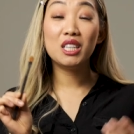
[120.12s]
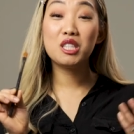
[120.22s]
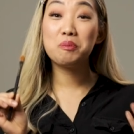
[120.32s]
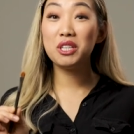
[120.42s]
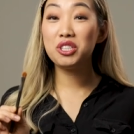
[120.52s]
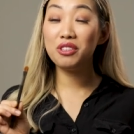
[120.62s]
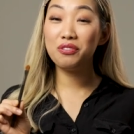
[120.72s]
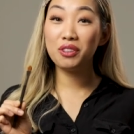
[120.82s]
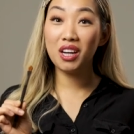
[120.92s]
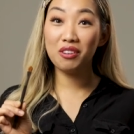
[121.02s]
Especially
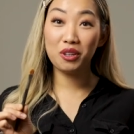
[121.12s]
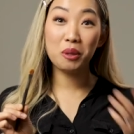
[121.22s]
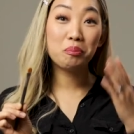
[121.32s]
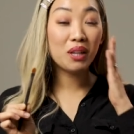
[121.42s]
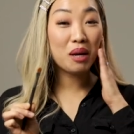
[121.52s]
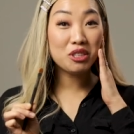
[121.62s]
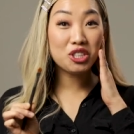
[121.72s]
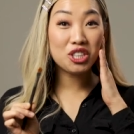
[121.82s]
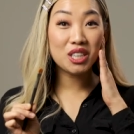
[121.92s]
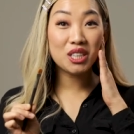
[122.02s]
if you're covering
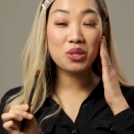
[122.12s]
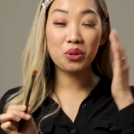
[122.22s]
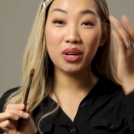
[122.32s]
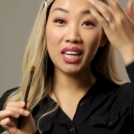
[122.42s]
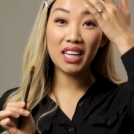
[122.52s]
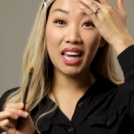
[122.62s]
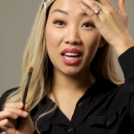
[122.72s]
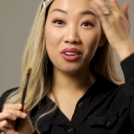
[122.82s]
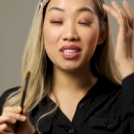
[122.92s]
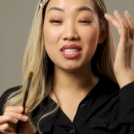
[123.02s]
blemishes or any
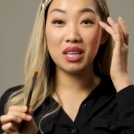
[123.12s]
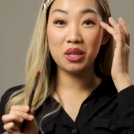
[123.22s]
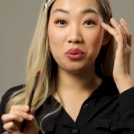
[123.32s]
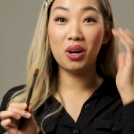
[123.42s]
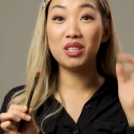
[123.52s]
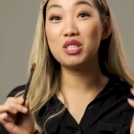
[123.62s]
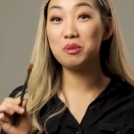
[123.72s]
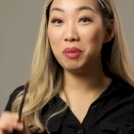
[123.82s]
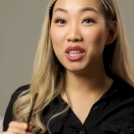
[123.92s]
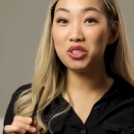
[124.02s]
areas that you want
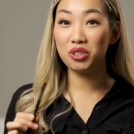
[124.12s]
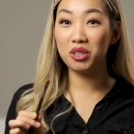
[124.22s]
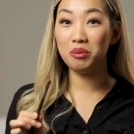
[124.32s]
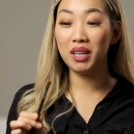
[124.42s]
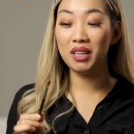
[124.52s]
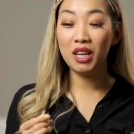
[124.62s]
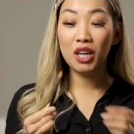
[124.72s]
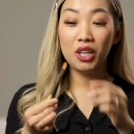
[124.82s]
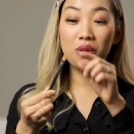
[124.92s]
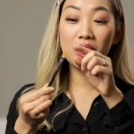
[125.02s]
spot
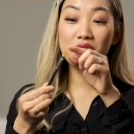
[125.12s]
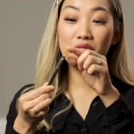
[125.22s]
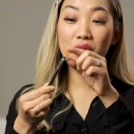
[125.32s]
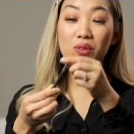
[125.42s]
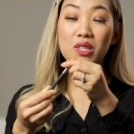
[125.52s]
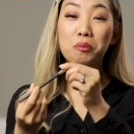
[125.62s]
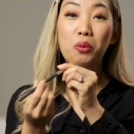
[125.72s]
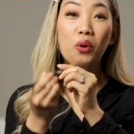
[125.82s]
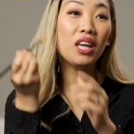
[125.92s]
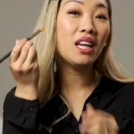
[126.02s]
treatment, you get to use the
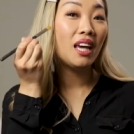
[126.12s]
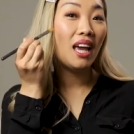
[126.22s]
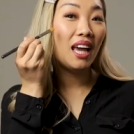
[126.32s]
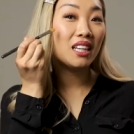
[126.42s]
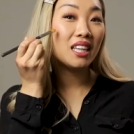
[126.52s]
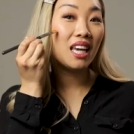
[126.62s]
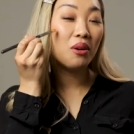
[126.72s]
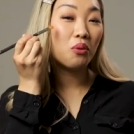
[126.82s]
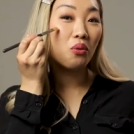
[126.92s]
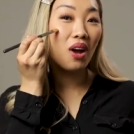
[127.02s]
point and
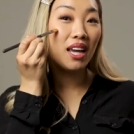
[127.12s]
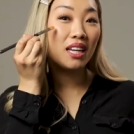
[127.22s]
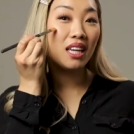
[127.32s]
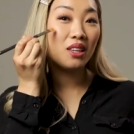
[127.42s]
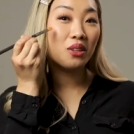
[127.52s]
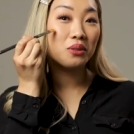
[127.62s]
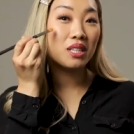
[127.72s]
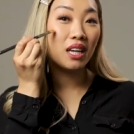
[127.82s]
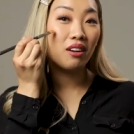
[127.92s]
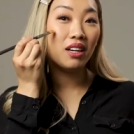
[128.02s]
get right in
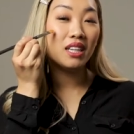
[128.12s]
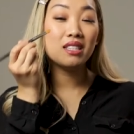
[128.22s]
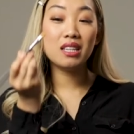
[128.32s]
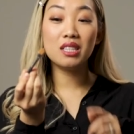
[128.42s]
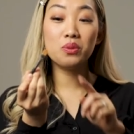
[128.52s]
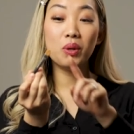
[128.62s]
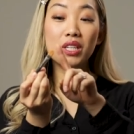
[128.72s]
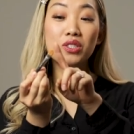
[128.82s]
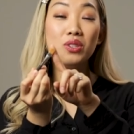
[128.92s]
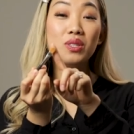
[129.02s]
those areas as
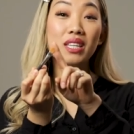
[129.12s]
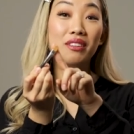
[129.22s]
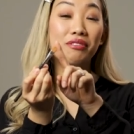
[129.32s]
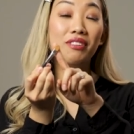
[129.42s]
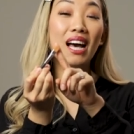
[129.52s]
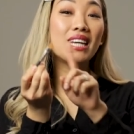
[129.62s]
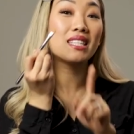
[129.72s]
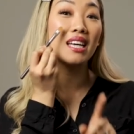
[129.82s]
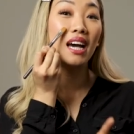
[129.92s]
well as using the flat